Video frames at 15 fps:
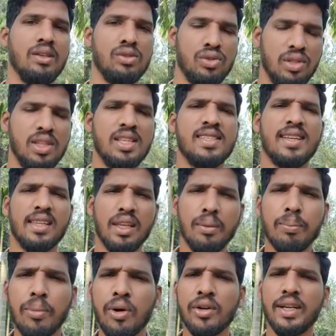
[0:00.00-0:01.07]
So these are the
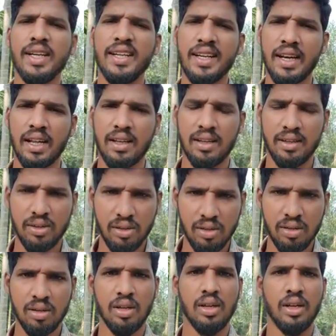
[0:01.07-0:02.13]
important
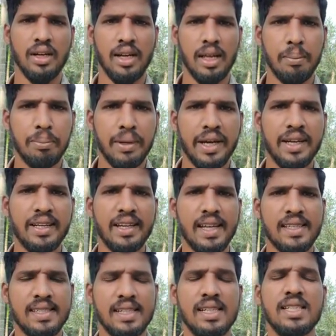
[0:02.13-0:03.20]
temperate
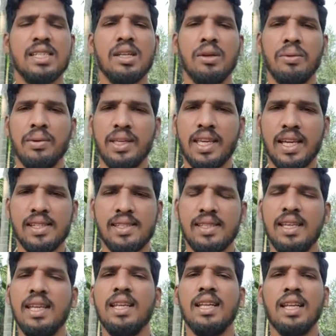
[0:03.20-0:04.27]
grasslands we can
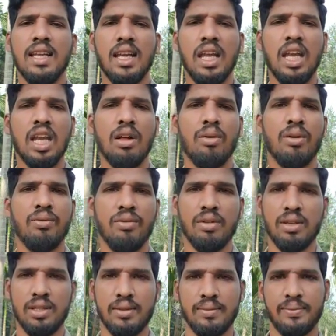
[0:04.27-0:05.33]
see in our
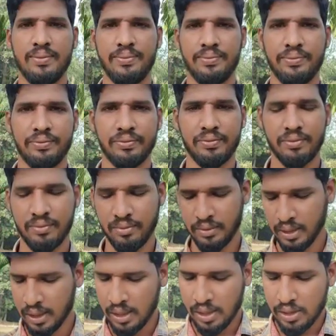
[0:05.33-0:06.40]
world.
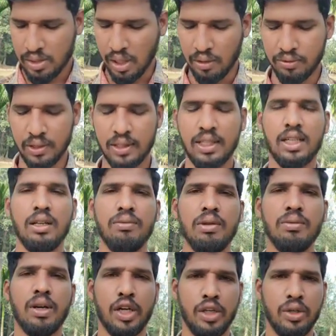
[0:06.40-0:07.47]
So after that now we
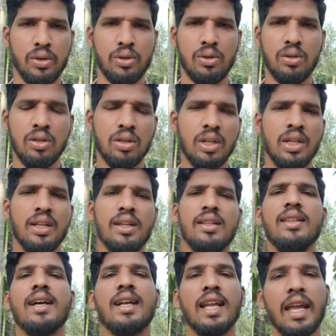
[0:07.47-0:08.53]
want to know
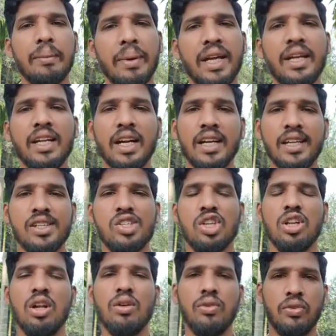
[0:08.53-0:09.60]
the climate condition
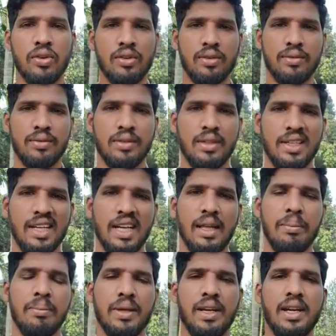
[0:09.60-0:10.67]
of
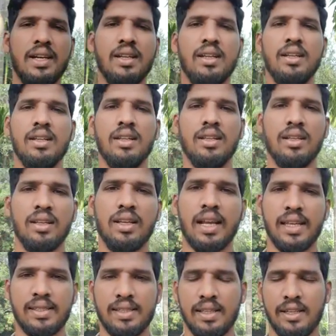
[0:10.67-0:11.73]
temperate
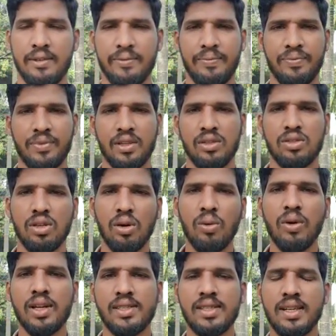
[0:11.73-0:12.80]
grassland. So how
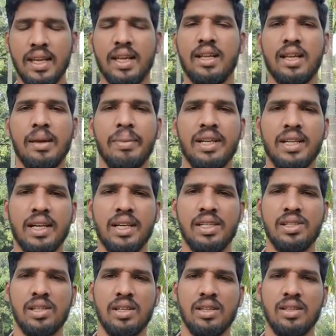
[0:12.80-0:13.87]
was the climate
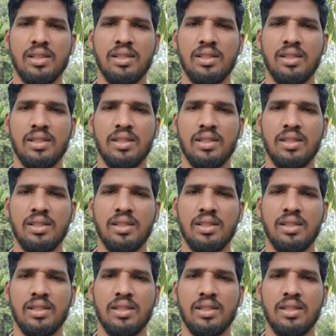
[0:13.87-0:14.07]
condition?